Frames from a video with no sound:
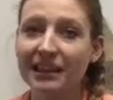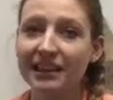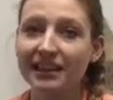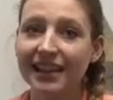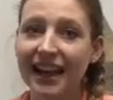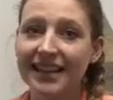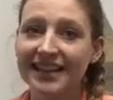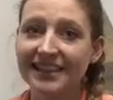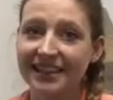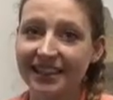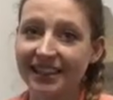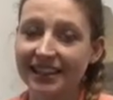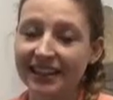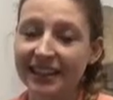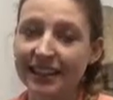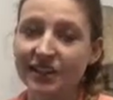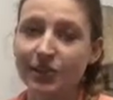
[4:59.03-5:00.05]
the glass
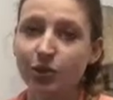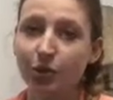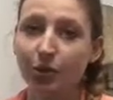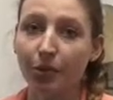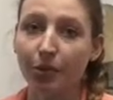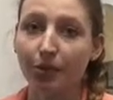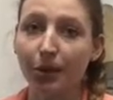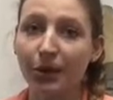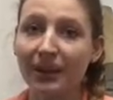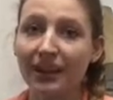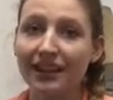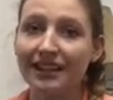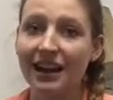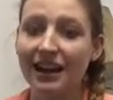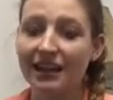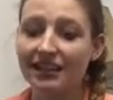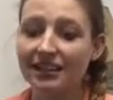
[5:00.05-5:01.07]
ceiling is to promote a
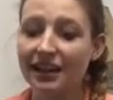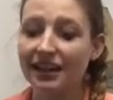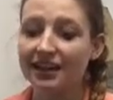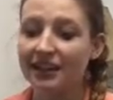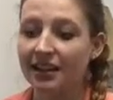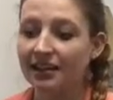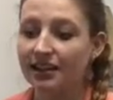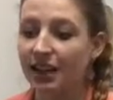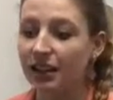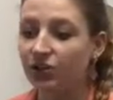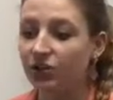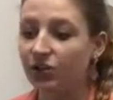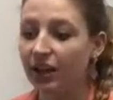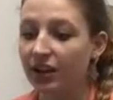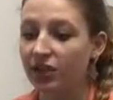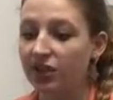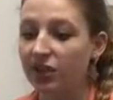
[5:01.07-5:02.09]
non-sexist
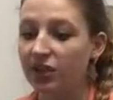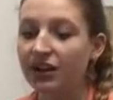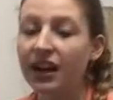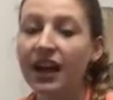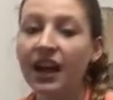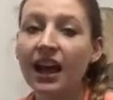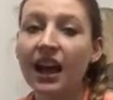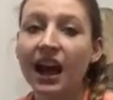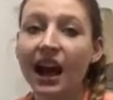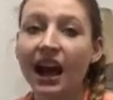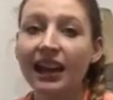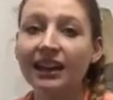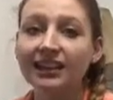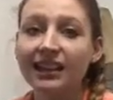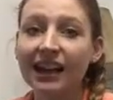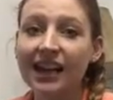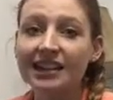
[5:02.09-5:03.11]
education. The
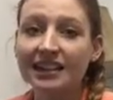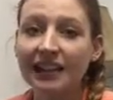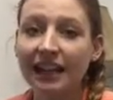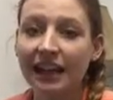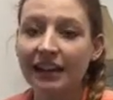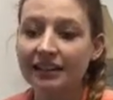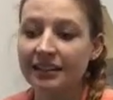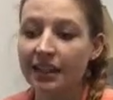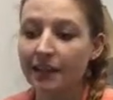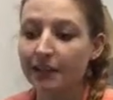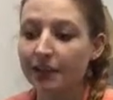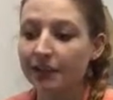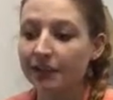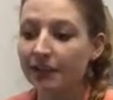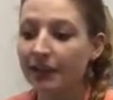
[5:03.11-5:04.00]
classic example